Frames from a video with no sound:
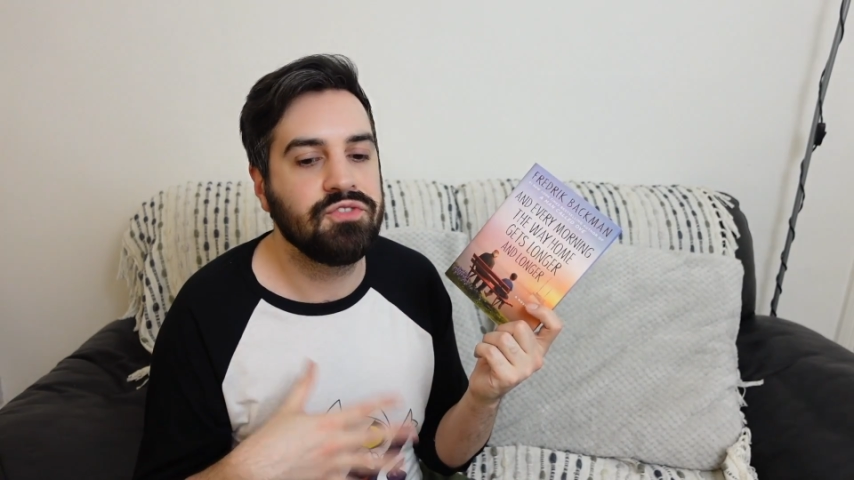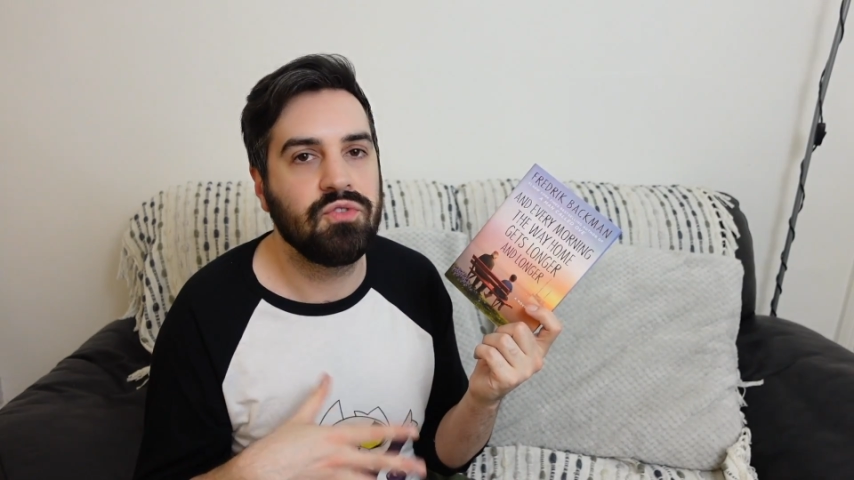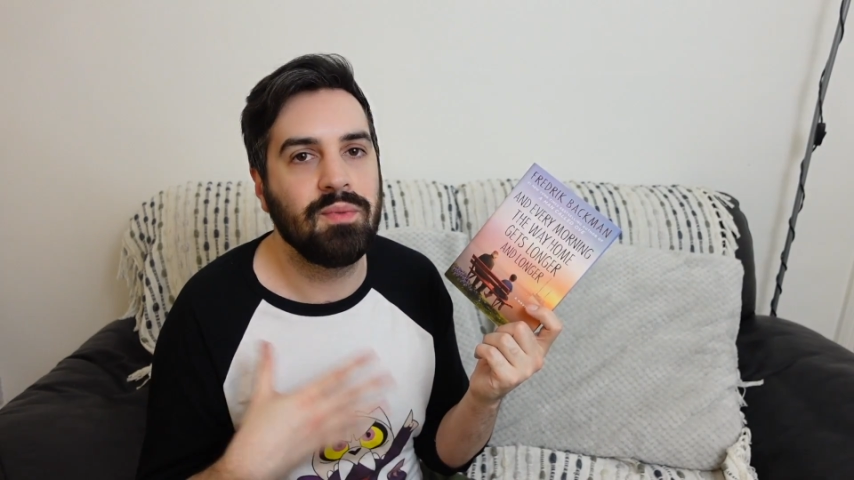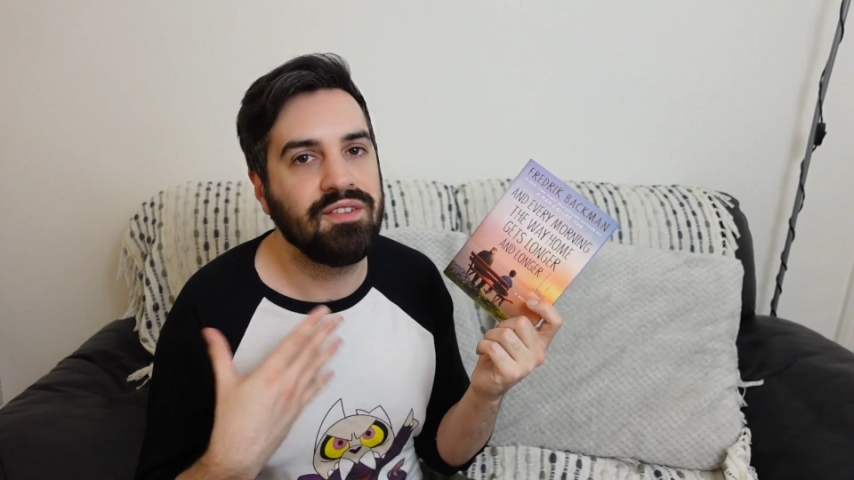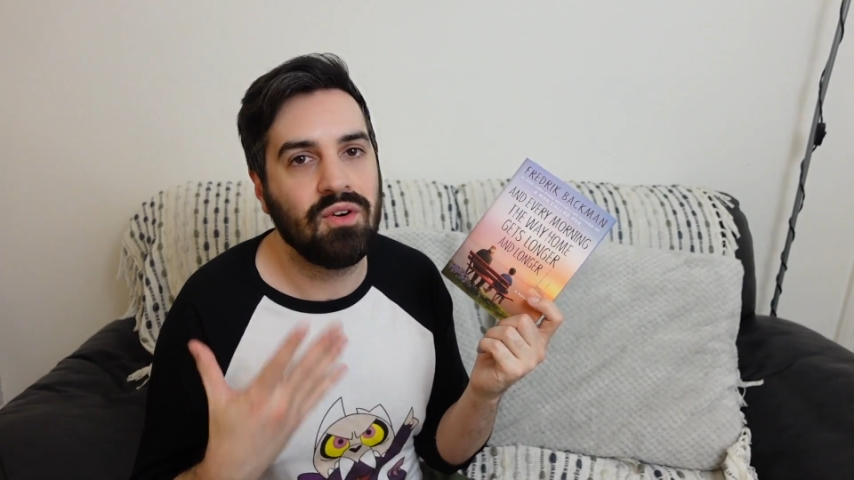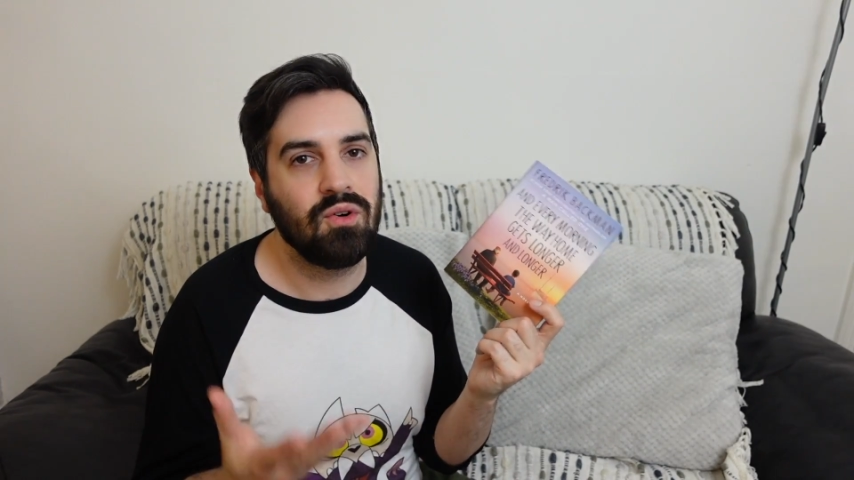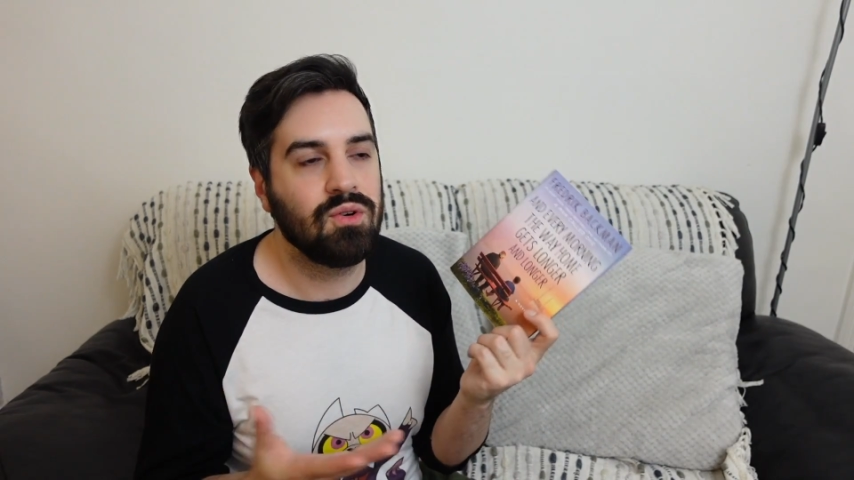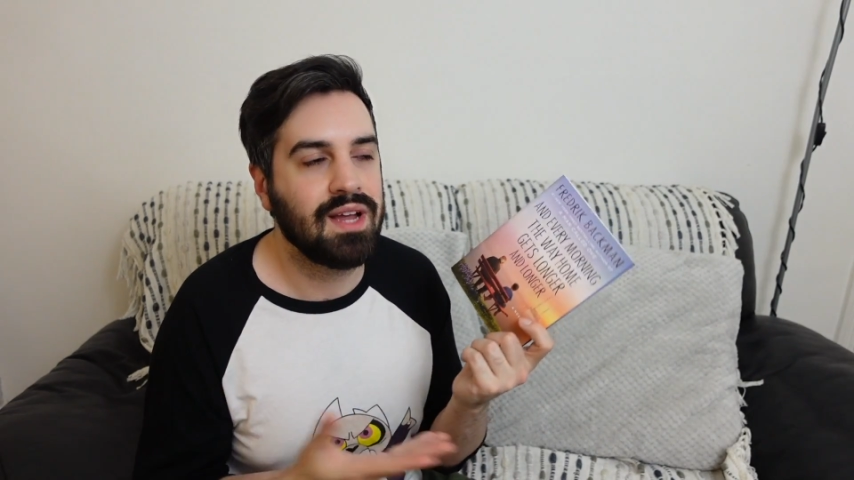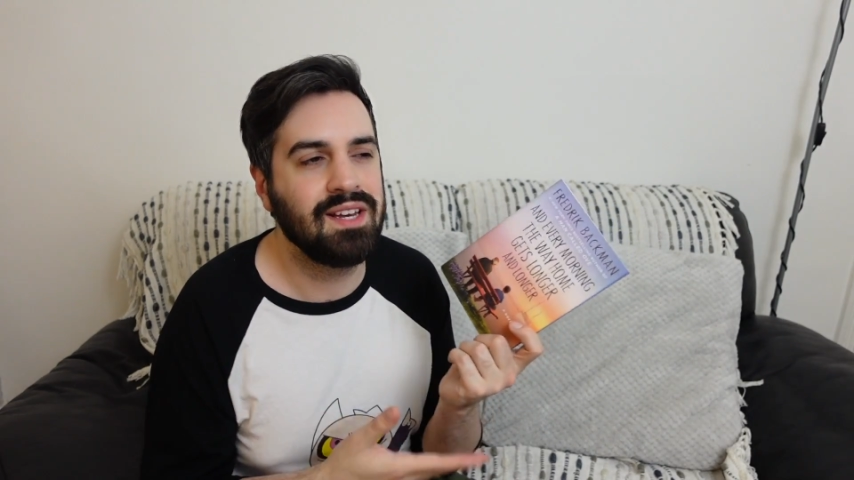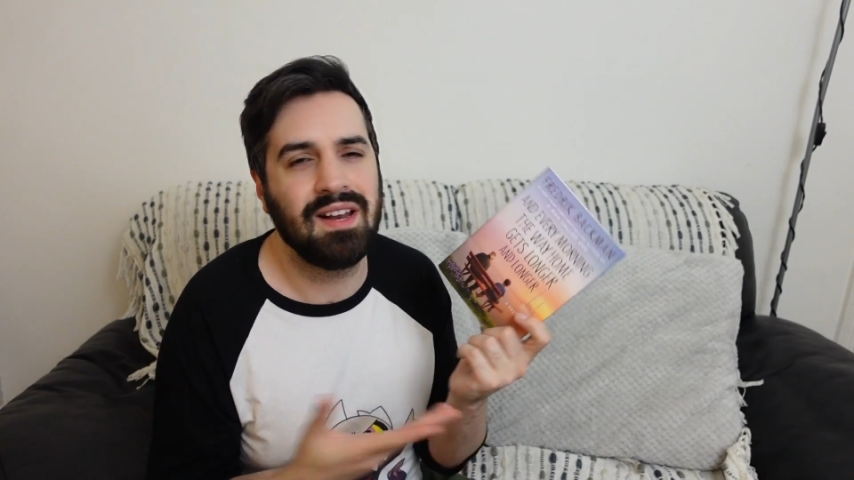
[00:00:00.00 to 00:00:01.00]
for me for
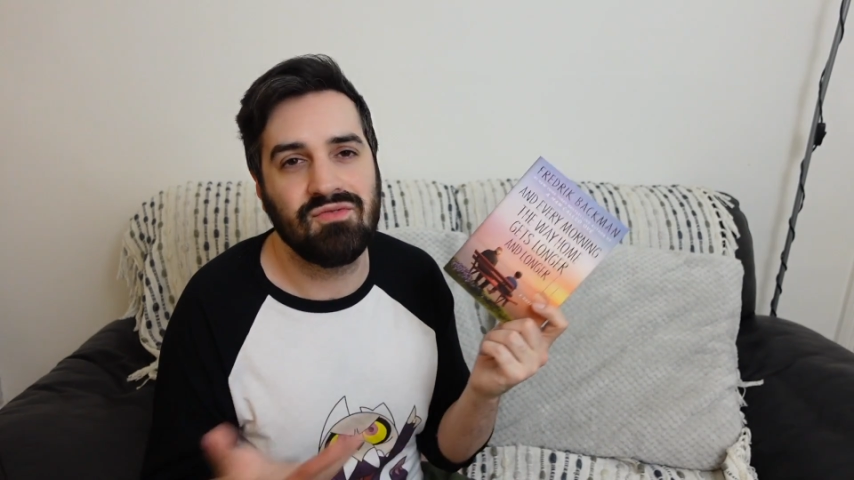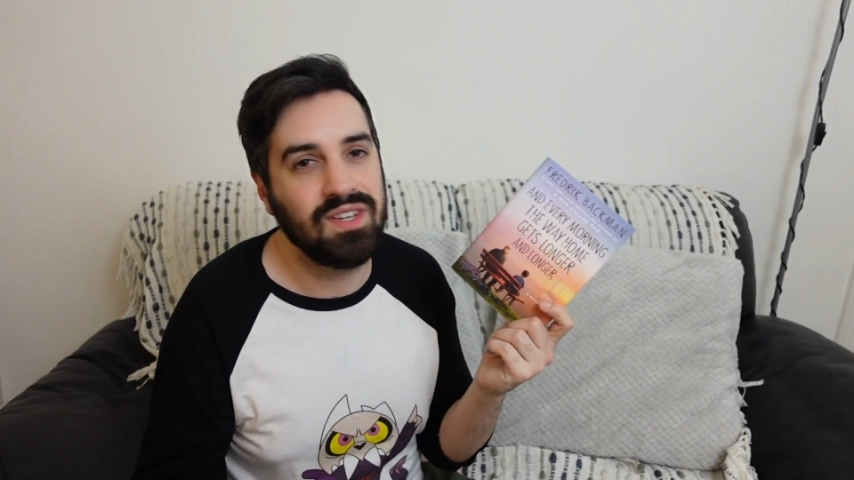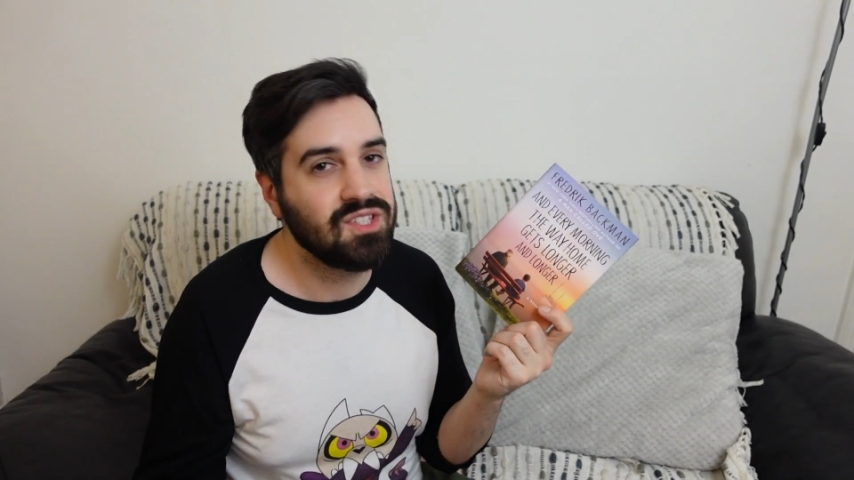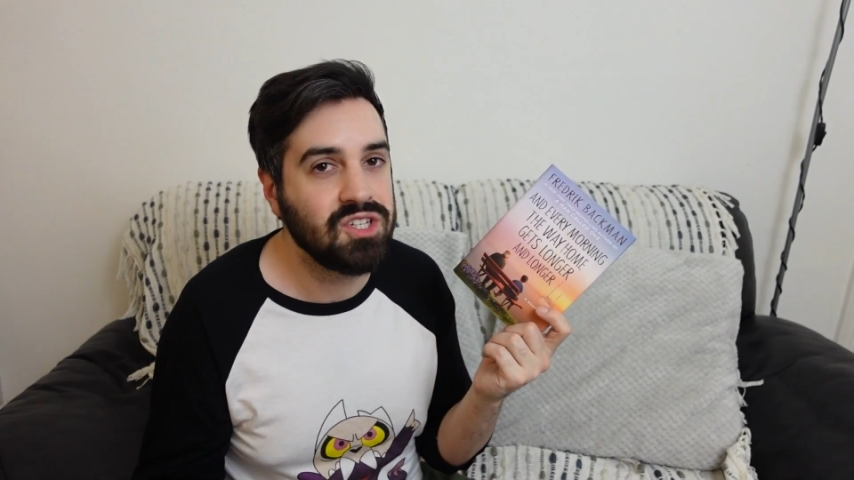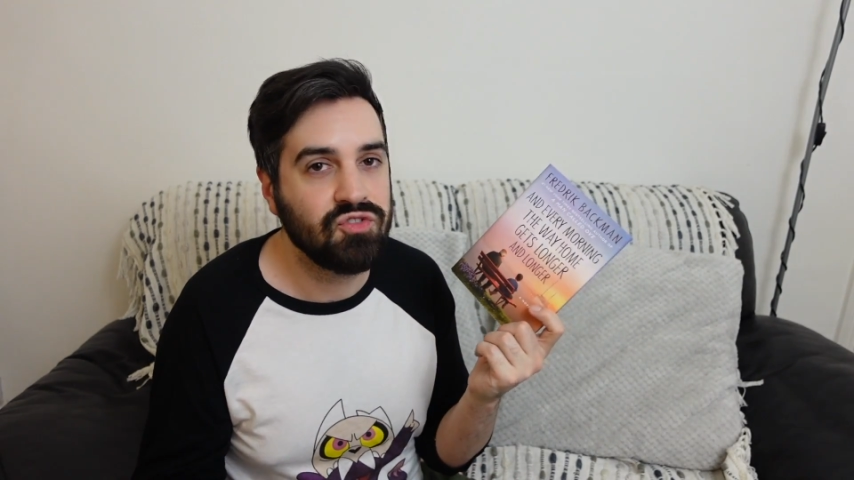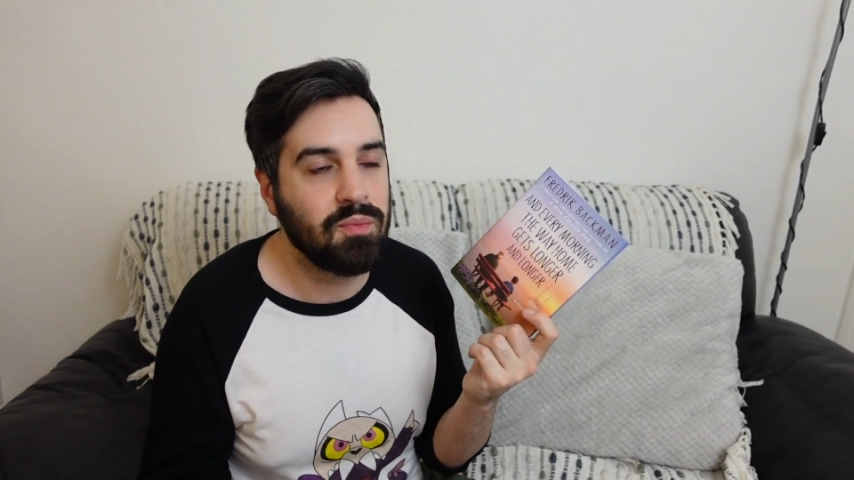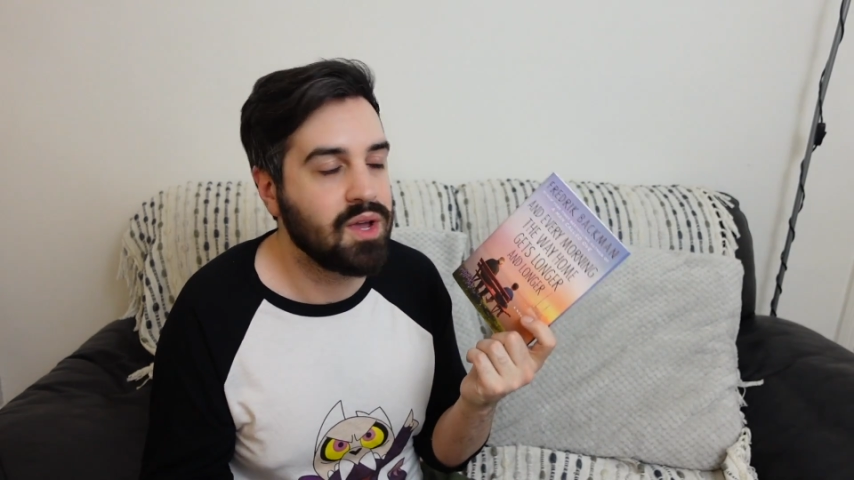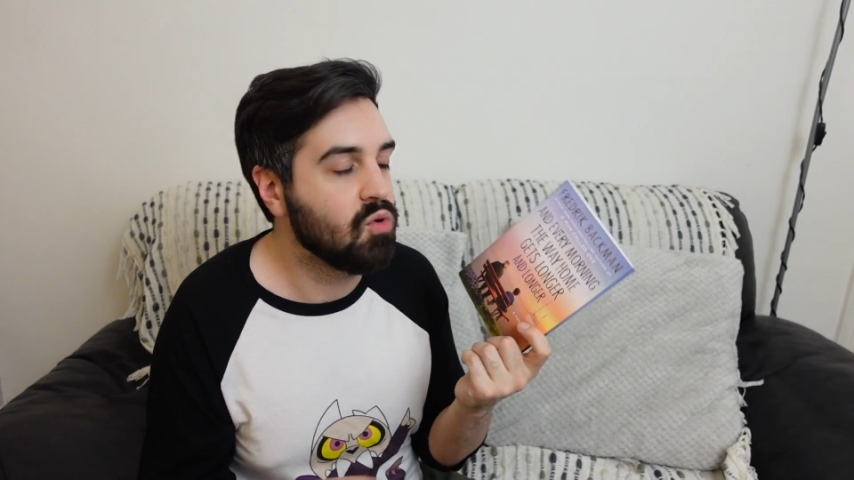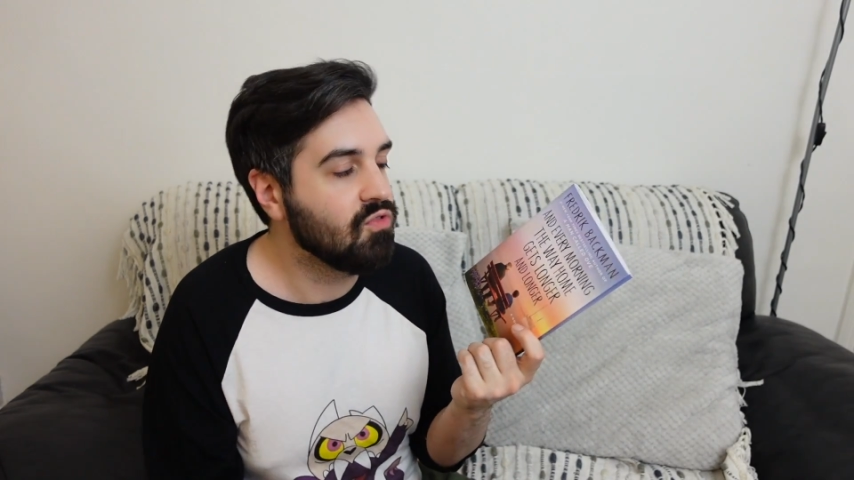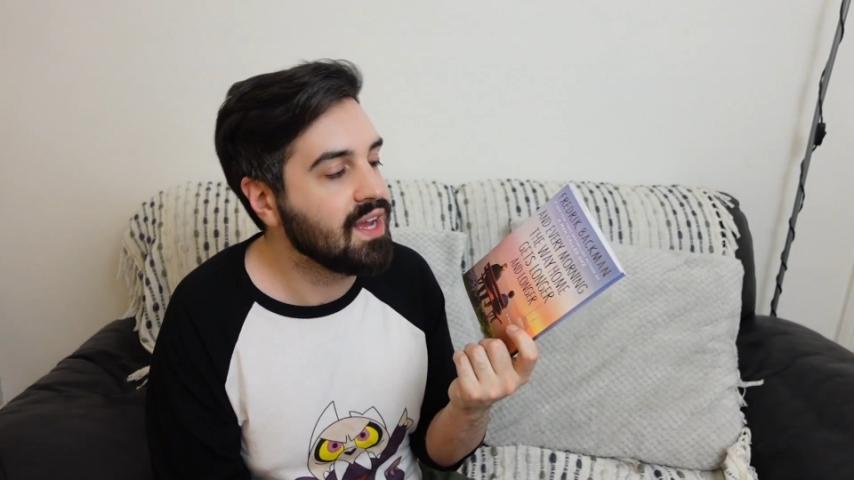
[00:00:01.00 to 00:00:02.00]
kind of like research for my
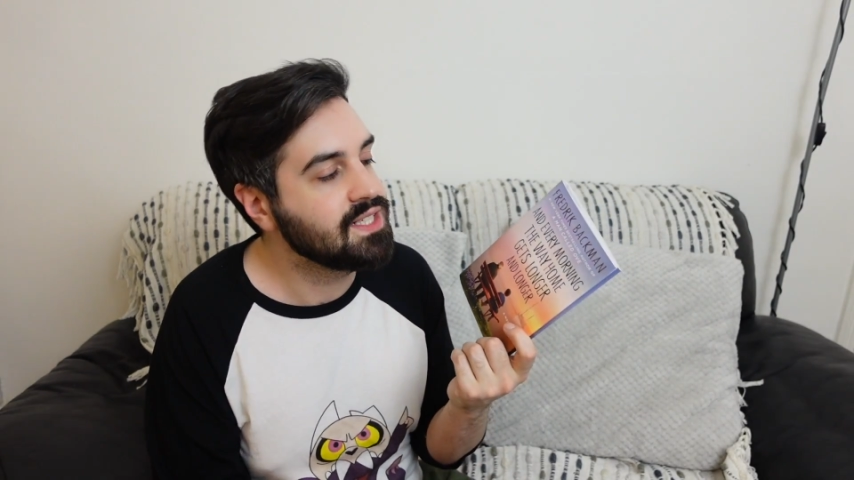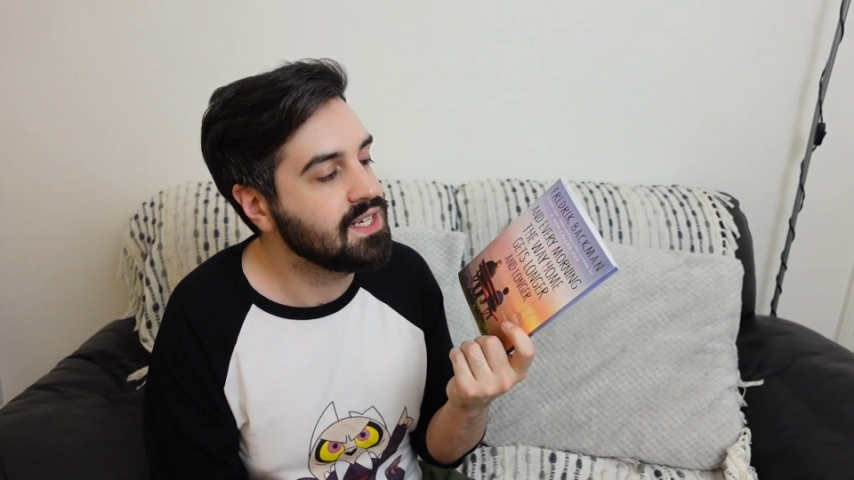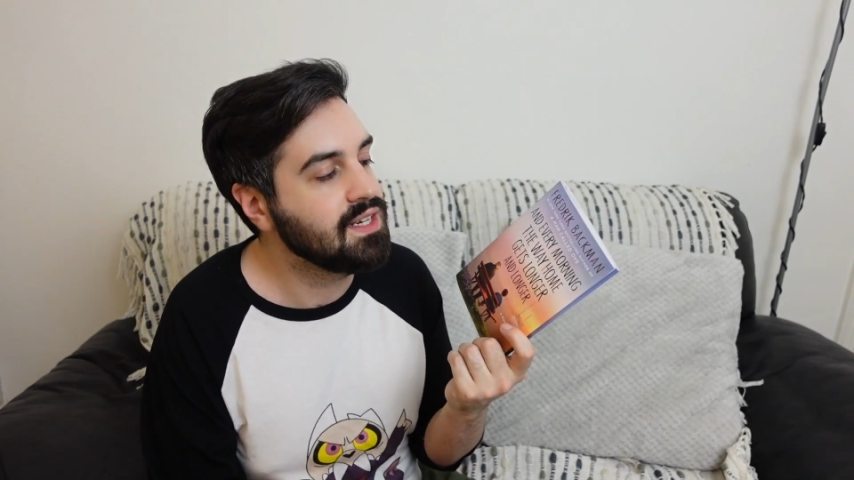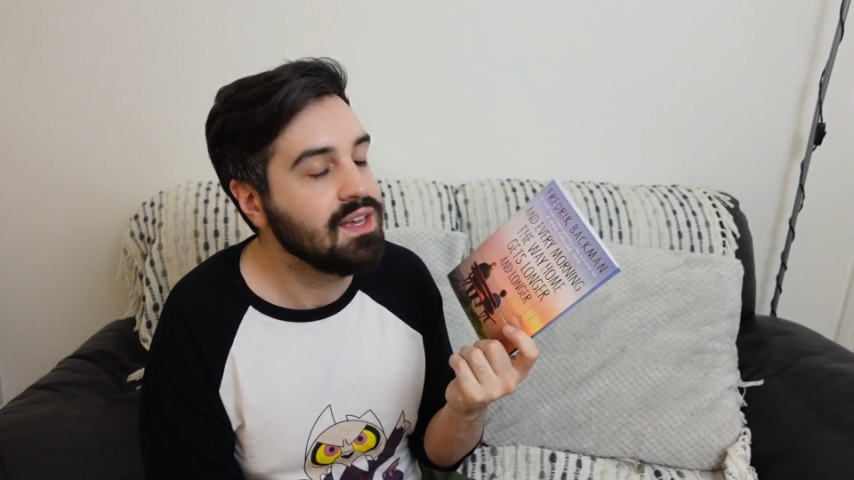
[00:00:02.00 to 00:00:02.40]
own writing.